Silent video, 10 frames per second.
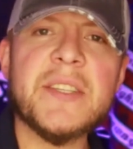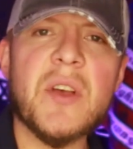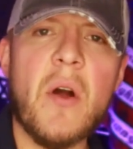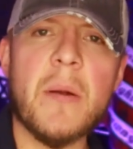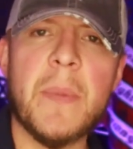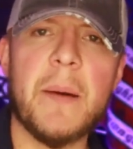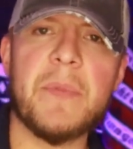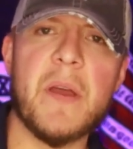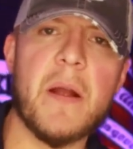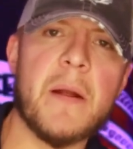his arm
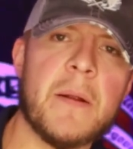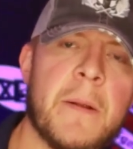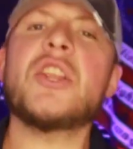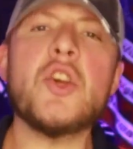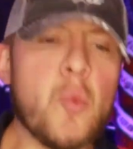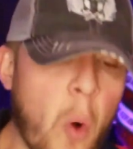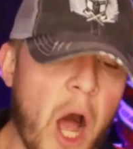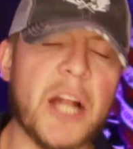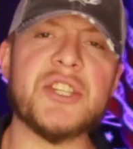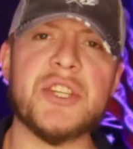up there, and you
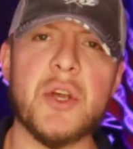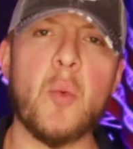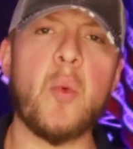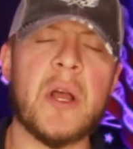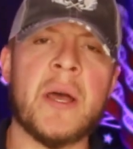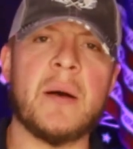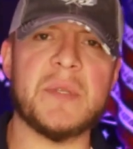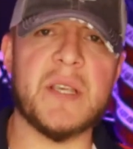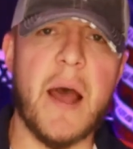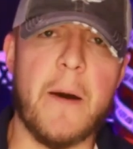watch what
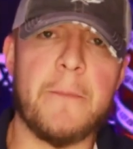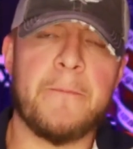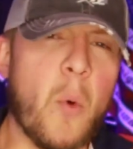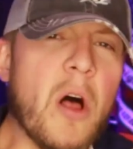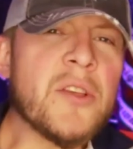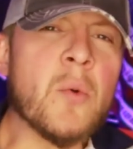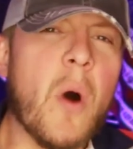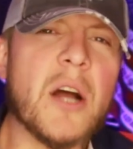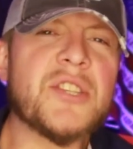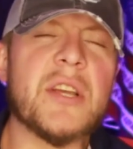comes out. And while you're
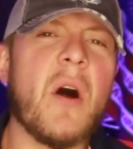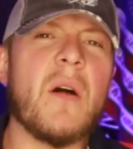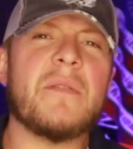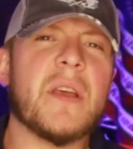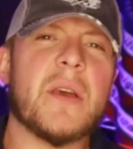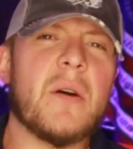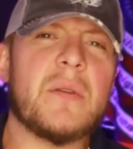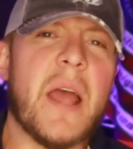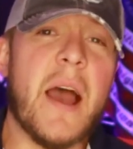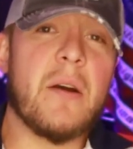watching all of it go
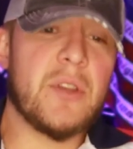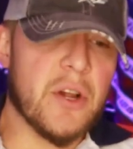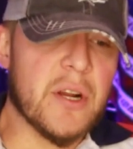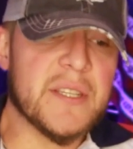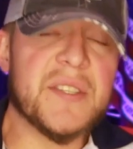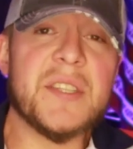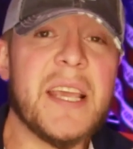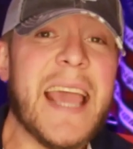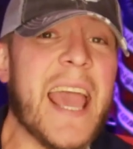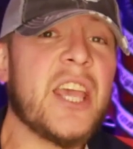down, you're gonna
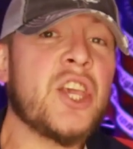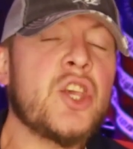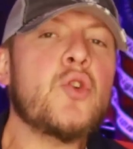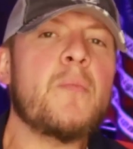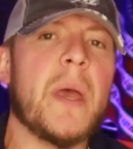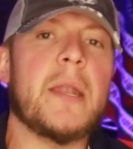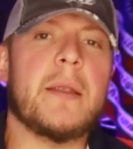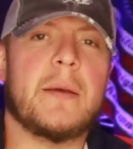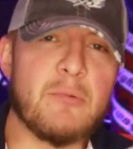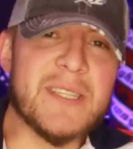see a
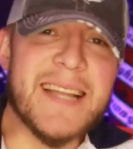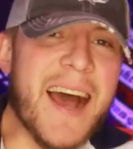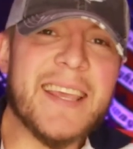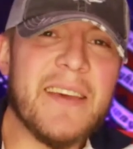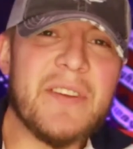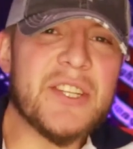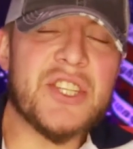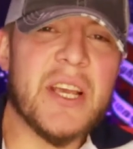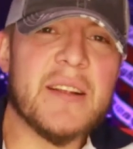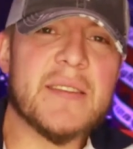human that was not given a
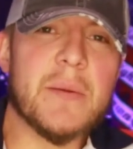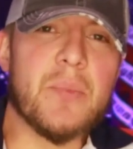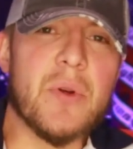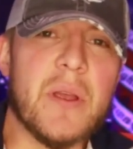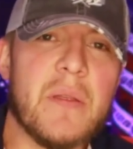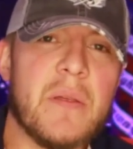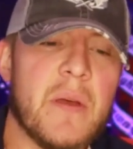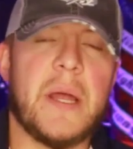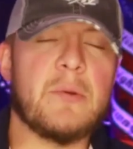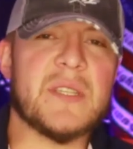chance to breathe
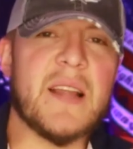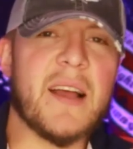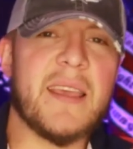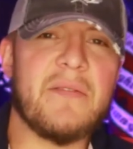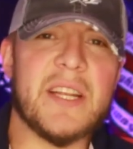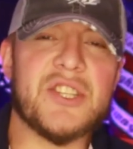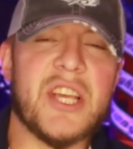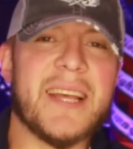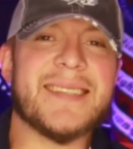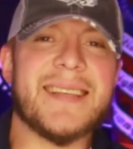and it was not given a
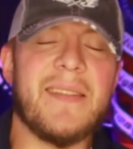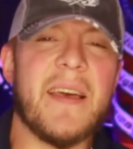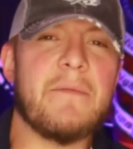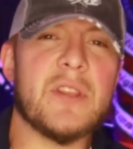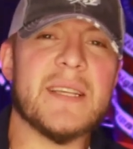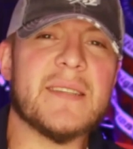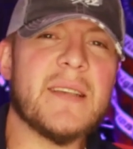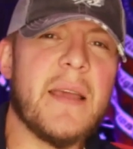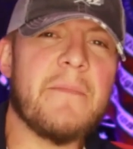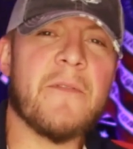chance to live with the
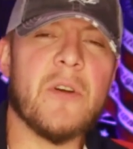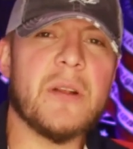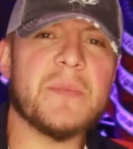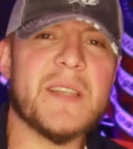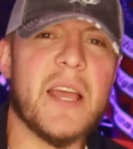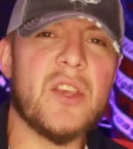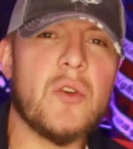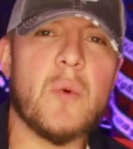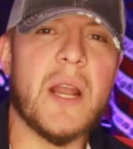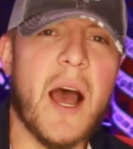same freedoms that
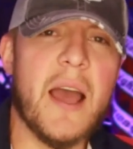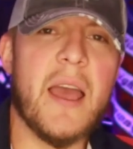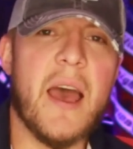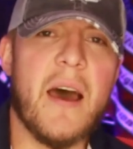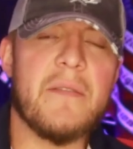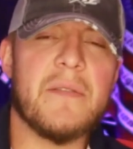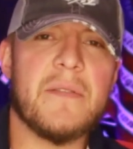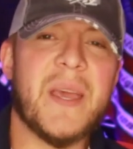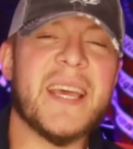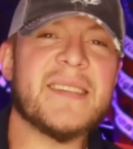you and I have
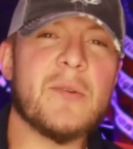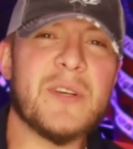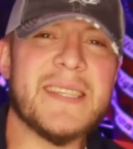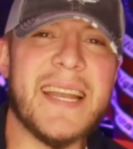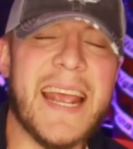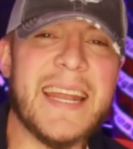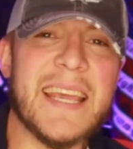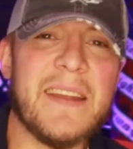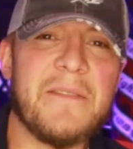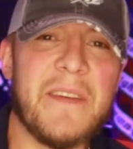because it was an
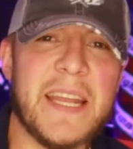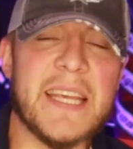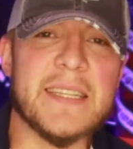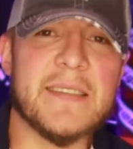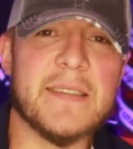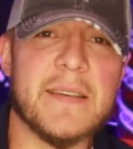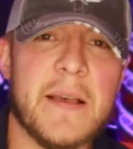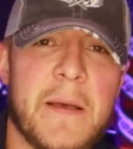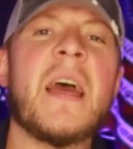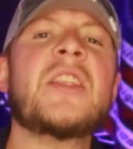inconvenience.
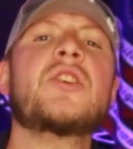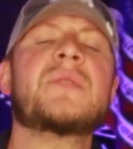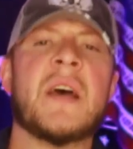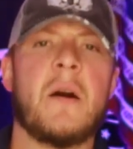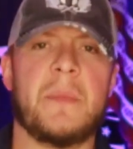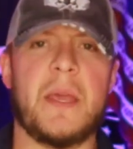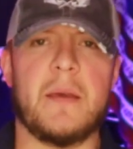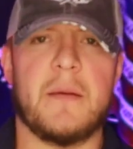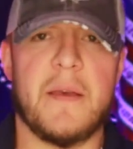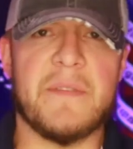Then you tell
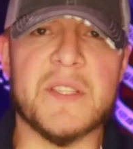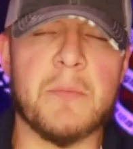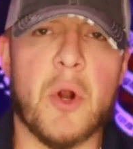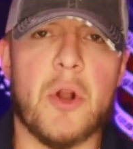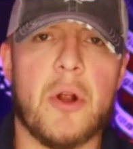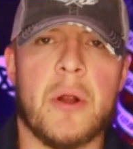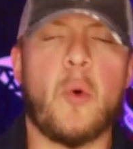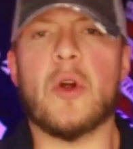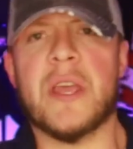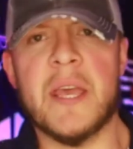me if it's murder or